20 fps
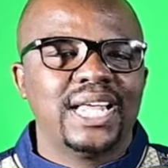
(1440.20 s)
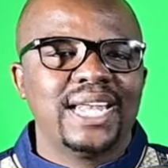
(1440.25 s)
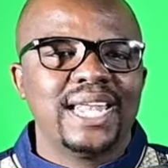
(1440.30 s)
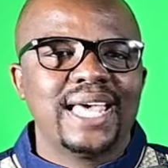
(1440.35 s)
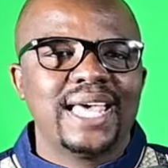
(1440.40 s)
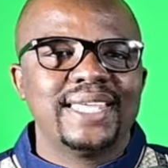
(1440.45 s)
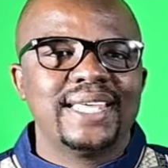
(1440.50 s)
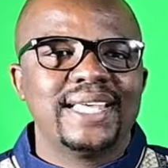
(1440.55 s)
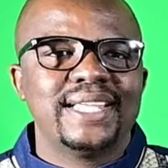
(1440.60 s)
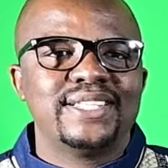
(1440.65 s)

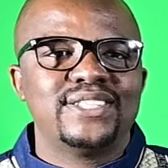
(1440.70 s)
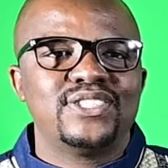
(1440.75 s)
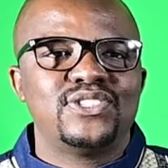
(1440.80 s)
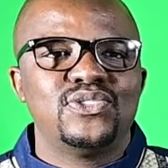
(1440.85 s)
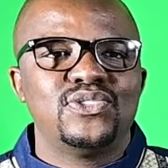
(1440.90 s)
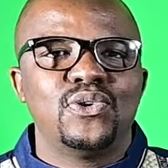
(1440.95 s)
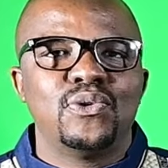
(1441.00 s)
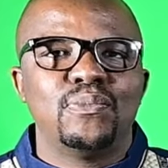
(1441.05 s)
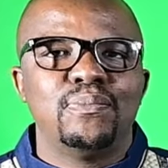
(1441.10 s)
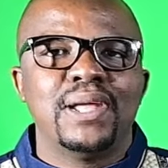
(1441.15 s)

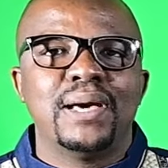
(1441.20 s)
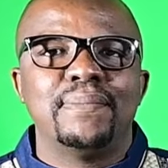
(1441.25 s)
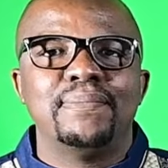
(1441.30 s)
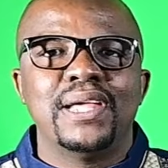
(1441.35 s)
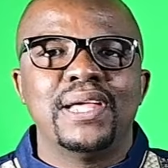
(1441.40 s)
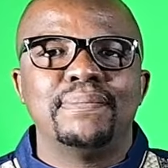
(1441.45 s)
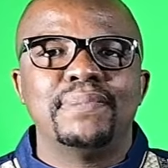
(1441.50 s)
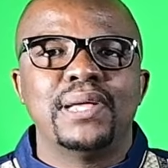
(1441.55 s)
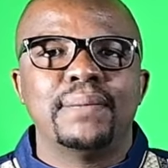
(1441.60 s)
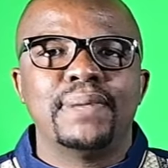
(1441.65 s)
Alliance, your blah,
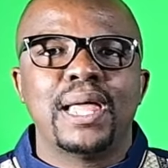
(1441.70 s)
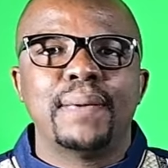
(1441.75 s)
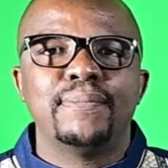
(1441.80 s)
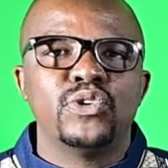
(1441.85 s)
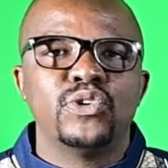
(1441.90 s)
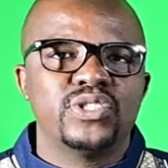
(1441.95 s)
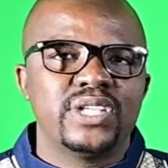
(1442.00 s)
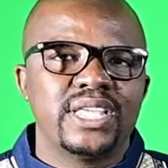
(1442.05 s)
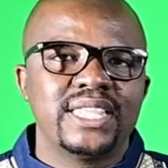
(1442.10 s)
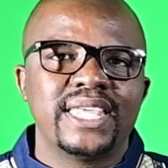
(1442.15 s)
blah, blah, blah. I'm
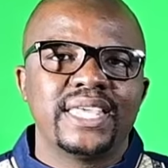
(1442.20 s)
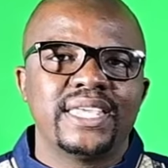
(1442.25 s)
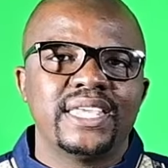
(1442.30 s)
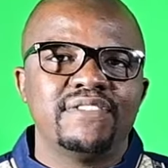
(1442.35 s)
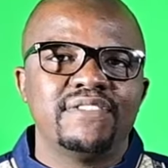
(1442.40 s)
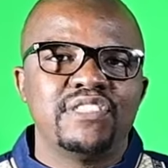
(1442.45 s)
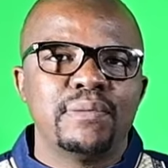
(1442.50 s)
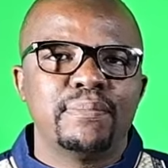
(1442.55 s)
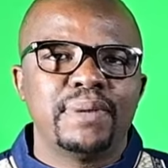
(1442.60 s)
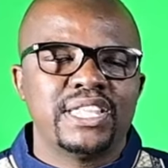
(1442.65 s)
not saying they
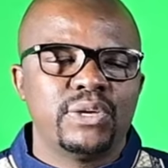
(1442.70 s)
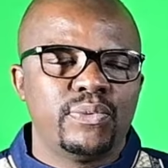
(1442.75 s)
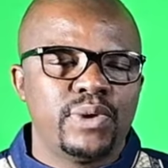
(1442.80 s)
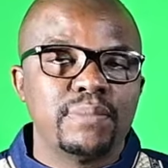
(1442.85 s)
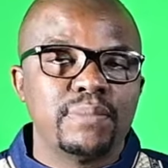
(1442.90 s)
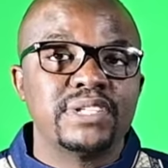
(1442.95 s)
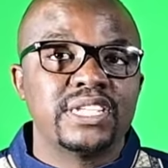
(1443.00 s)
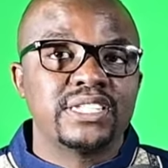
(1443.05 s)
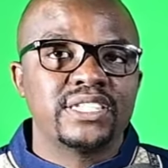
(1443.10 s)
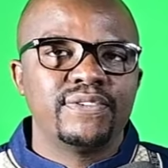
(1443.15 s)
give them, by the way.
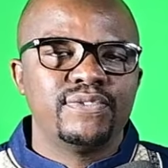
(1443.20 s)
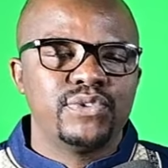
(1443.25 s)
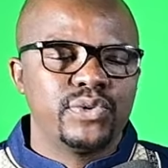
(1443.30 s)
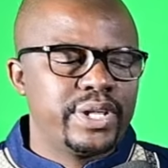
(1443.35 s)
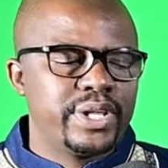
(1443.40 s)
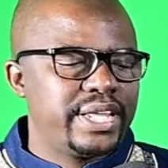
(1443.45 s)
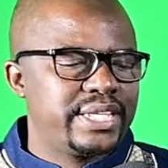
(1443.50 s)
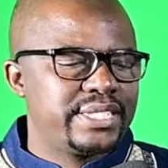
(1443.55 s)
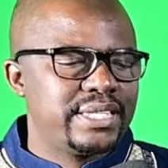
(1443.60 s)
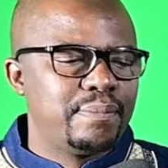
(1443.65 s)
I'm just giving you
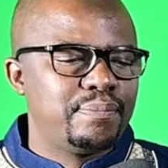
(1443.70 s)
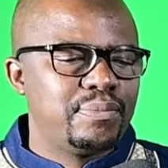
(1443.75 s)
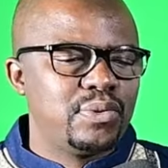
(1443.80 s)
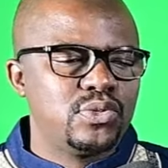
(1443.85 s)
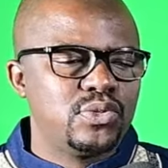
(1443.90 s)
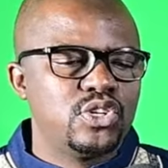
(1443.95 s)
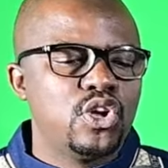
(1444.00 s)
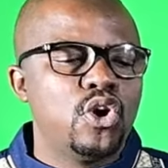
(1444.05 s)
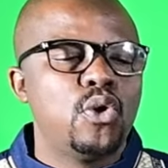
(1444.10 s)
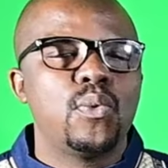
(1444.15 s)
an
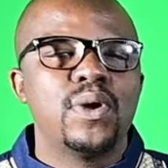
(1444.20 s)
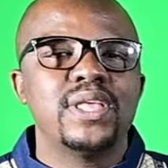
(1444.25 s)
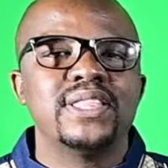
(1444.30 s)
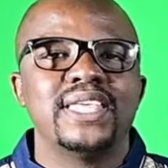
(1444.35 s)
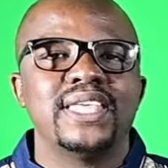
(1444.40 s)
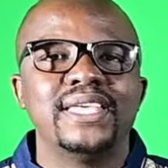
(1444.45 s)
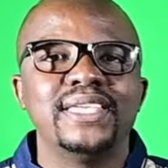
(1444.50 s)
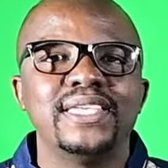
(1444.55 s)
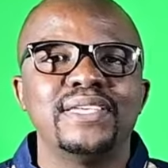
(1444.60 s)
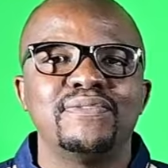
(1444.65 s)
example. When
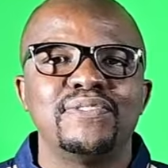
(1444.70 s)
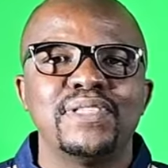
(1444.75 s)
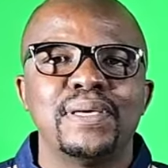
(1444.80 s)
they give